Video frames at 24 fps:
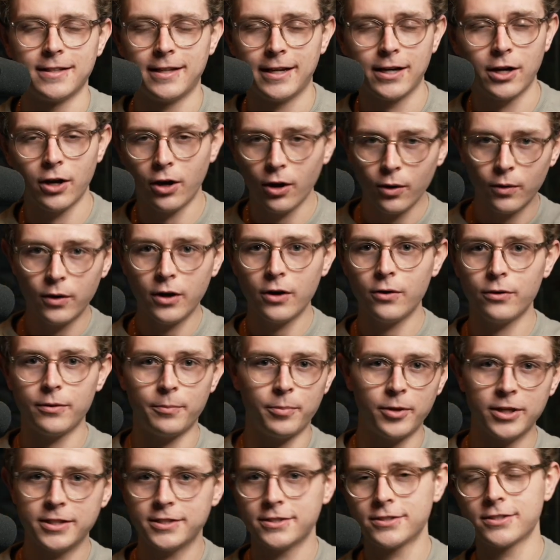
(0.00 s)
Like, oh no, the
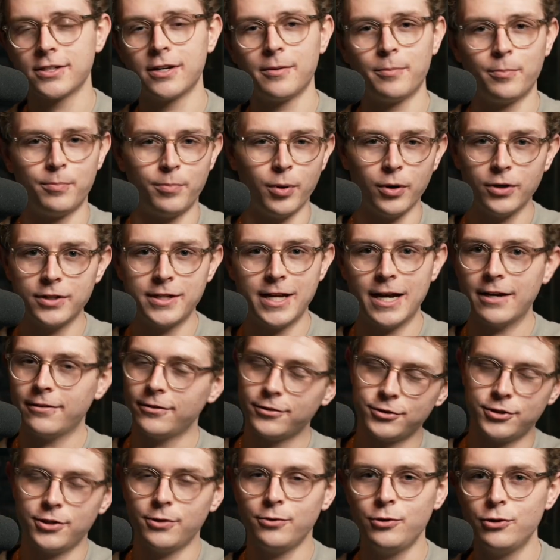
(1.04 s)
place is going to burn down.
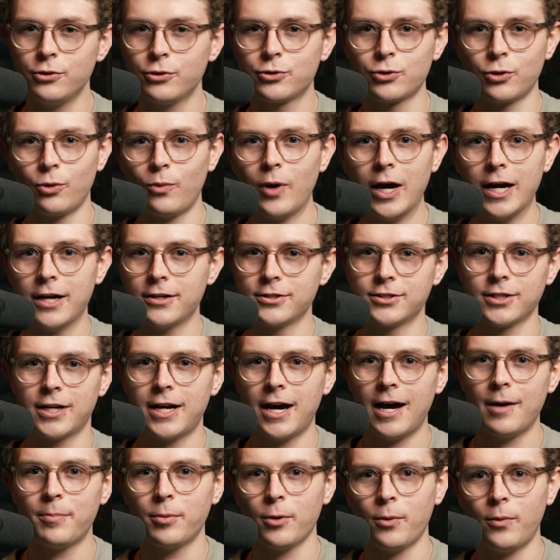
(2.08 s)
There's no neutral wires and
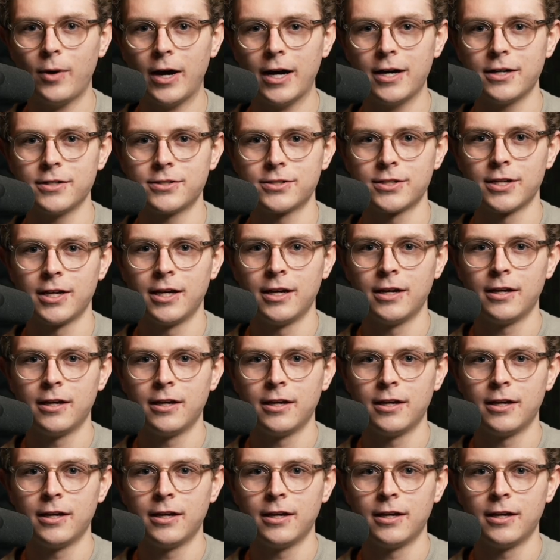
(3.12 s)
copper wires.